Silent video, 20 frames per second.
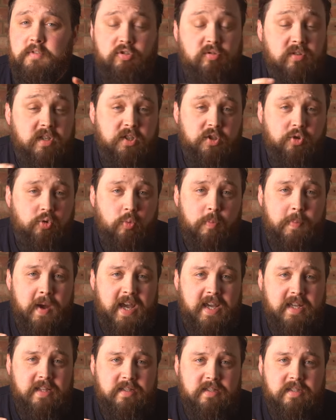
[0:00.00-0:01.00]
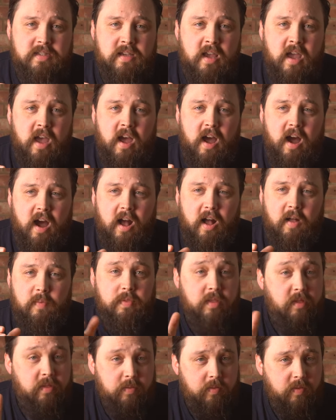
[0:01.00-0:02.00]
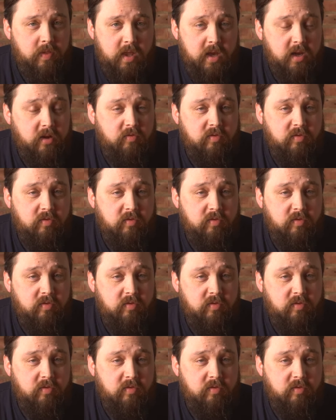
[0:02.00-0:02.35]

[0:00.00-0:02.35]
traditional paints, they're